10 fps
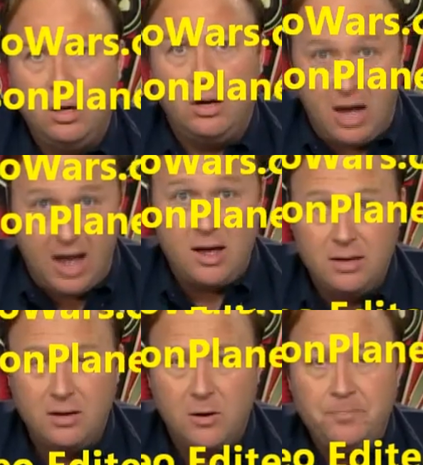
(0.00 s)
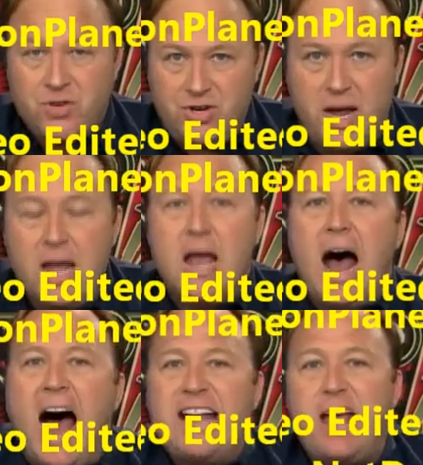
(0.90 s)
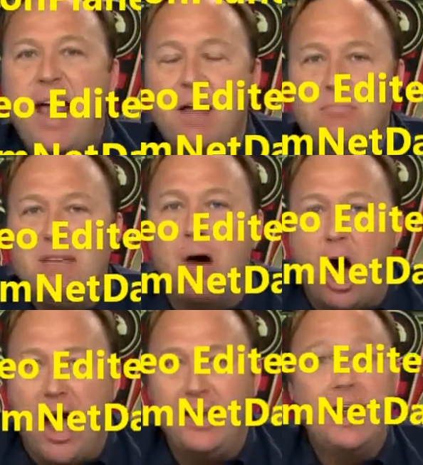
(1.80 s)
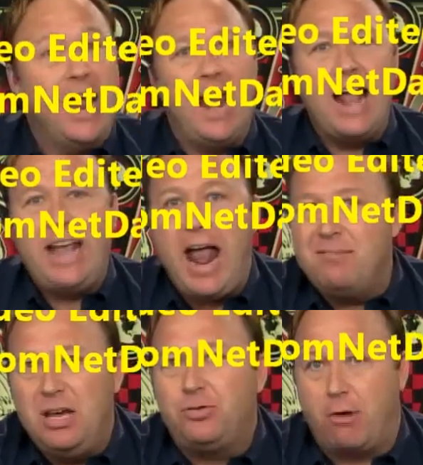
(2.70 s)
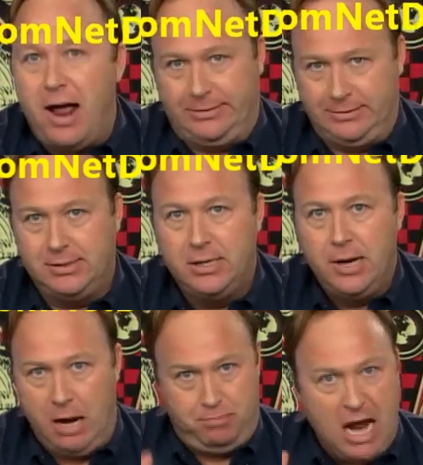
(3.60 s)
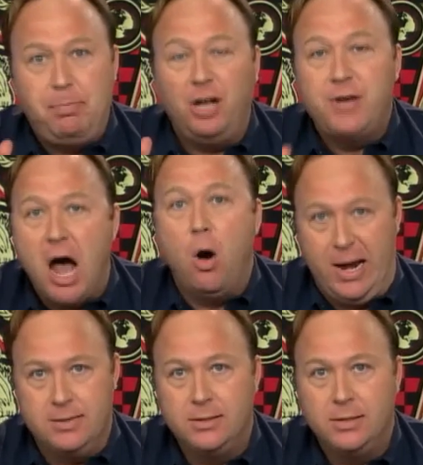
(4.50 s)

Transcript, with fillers: Huh? See, I can't be bought, and I can't be threatened, and people know it.